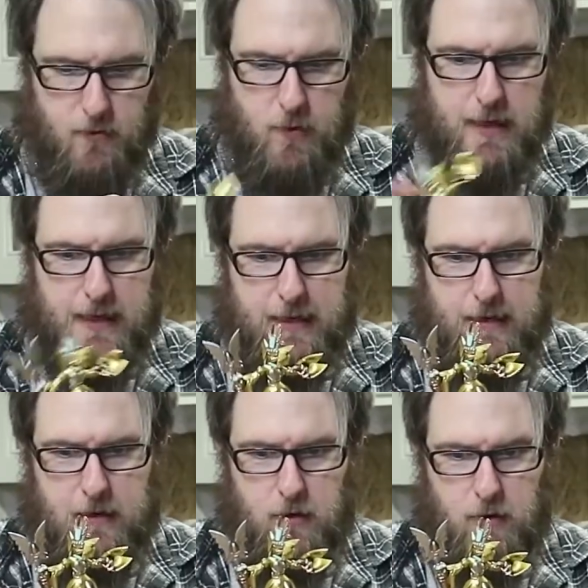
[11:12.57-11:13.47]

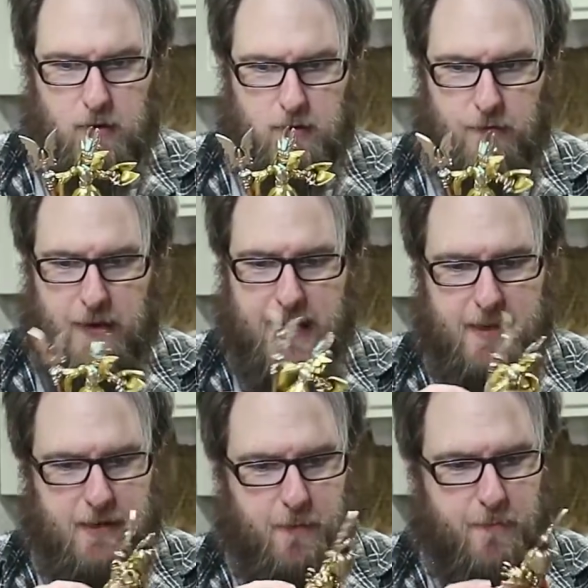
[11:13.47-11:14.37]
Wow,
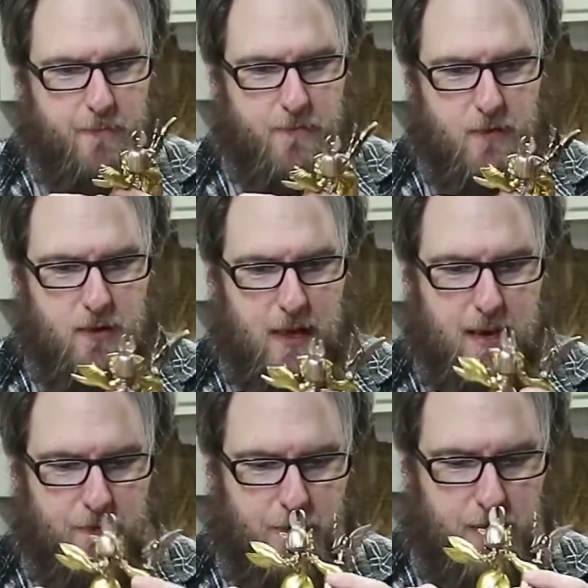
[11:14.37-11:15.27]

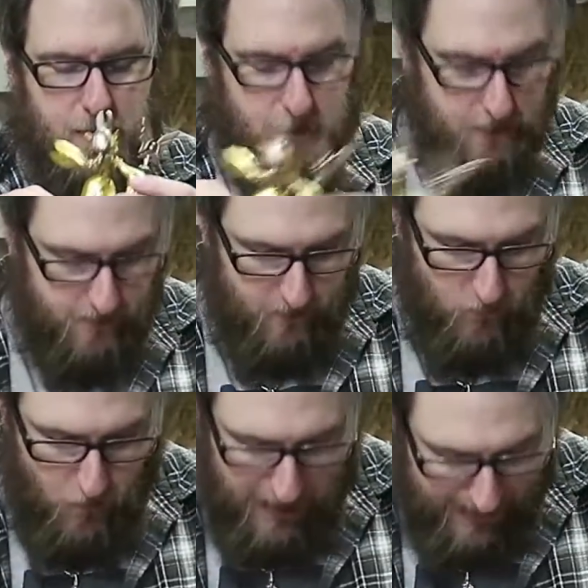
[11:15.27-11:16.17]
that figure is,
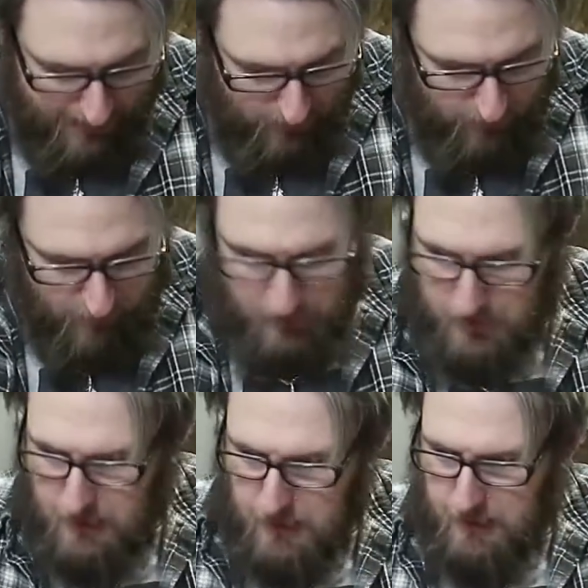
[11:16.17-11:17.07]
wow.
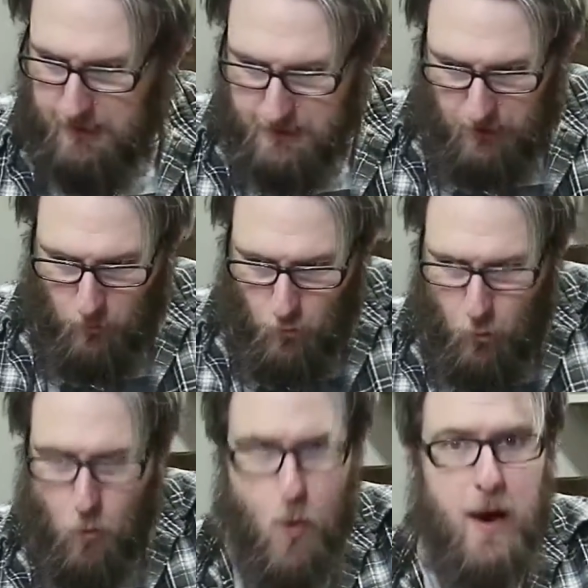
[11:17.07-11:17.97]
These are
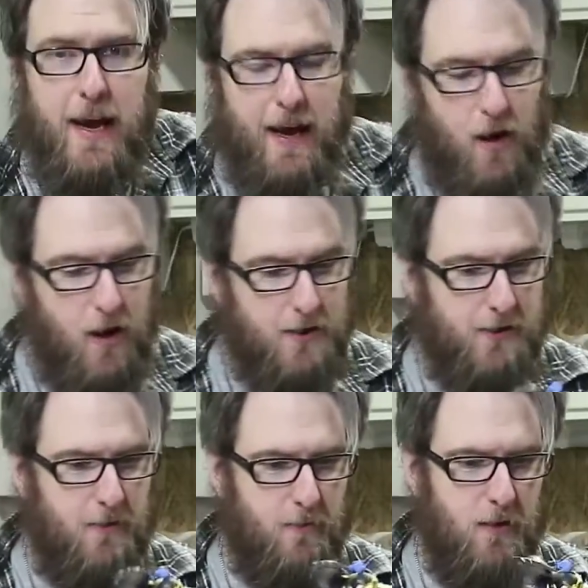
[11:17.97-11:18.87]
way
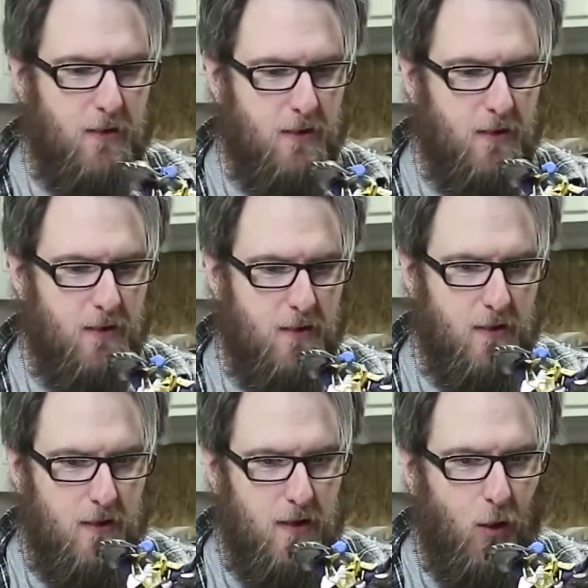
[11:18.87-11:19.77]
awesome.
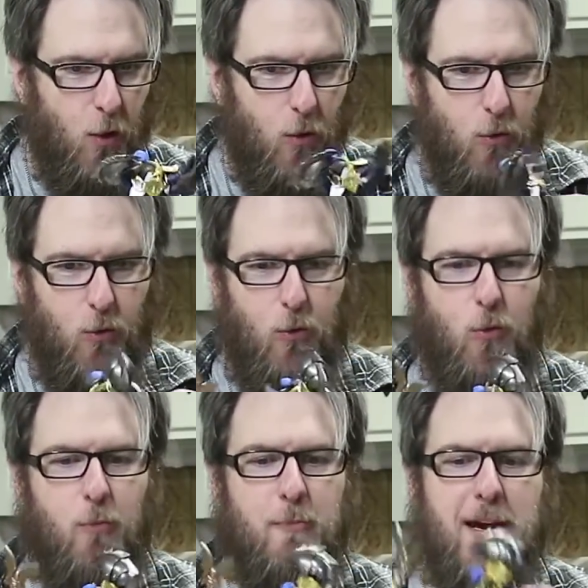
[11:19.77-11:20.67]

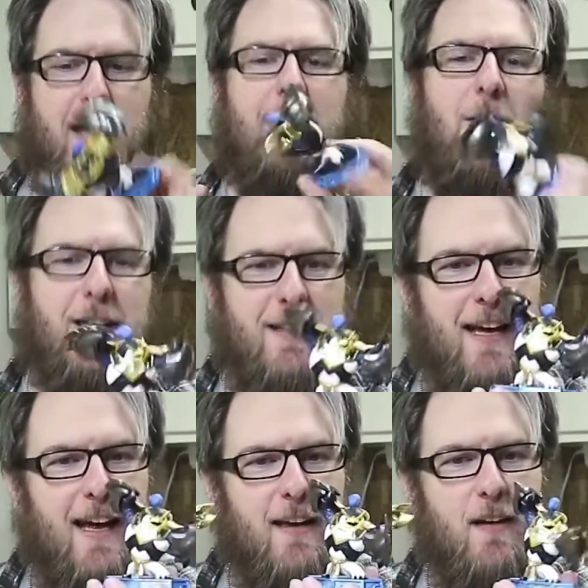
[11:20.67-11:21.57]
Oh man, look at
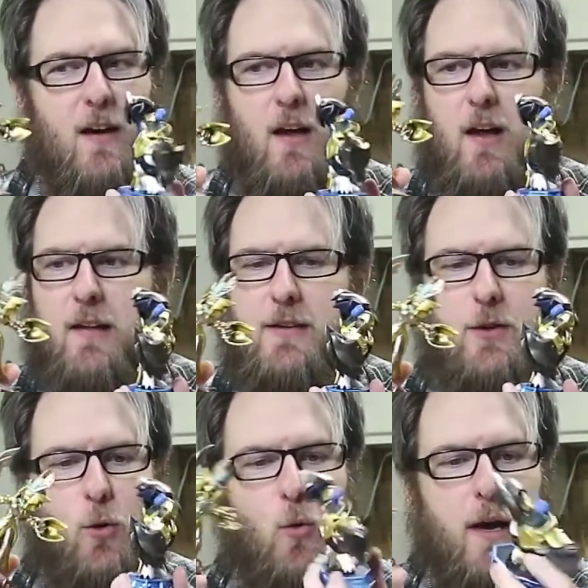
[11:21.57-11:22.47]
that.
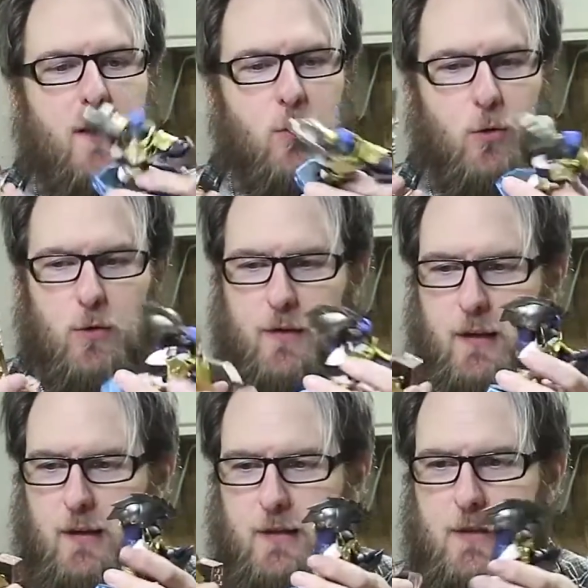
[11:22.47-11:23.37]
These are way cooler
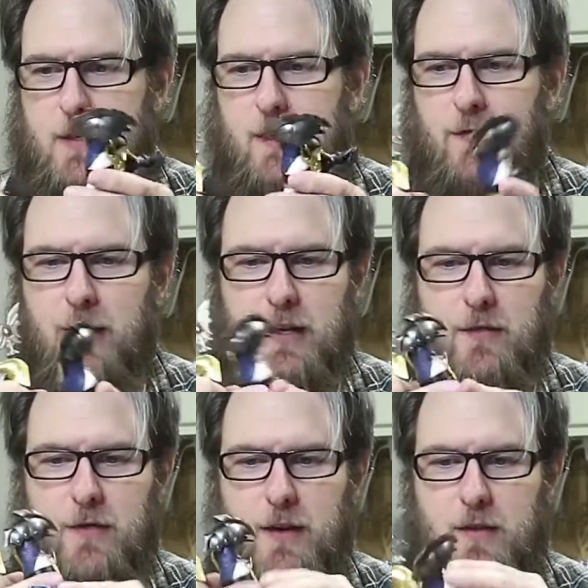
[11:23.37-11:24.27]
than the Disney Infinity
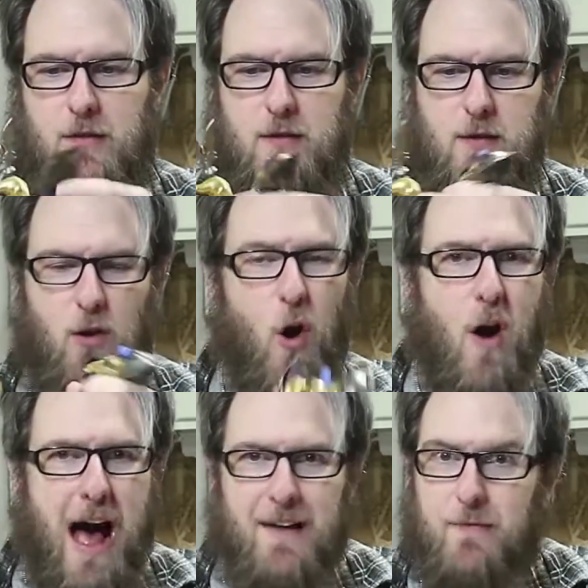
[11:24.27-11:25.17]
figures.
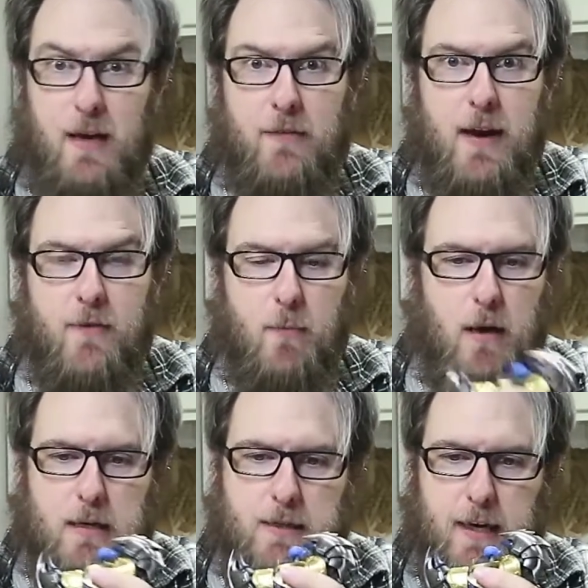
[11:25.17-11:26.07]
I've never
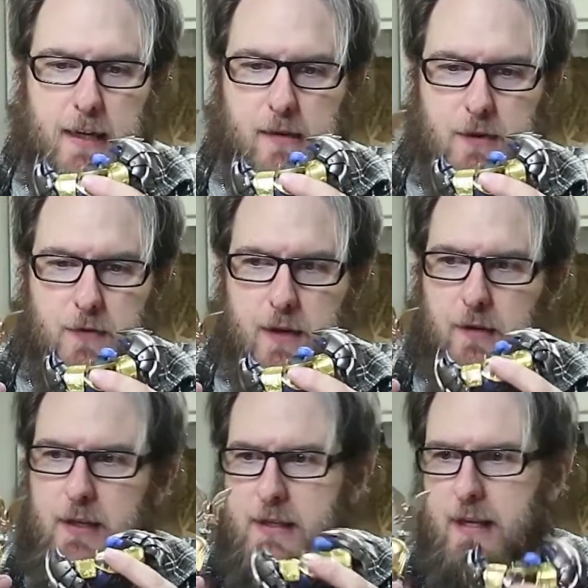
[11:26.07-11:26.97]
bought a Skylanders
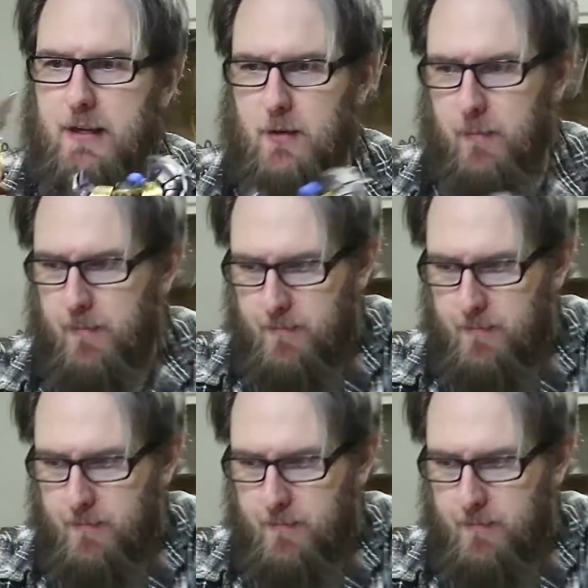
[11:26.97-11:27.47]
figure. These things are,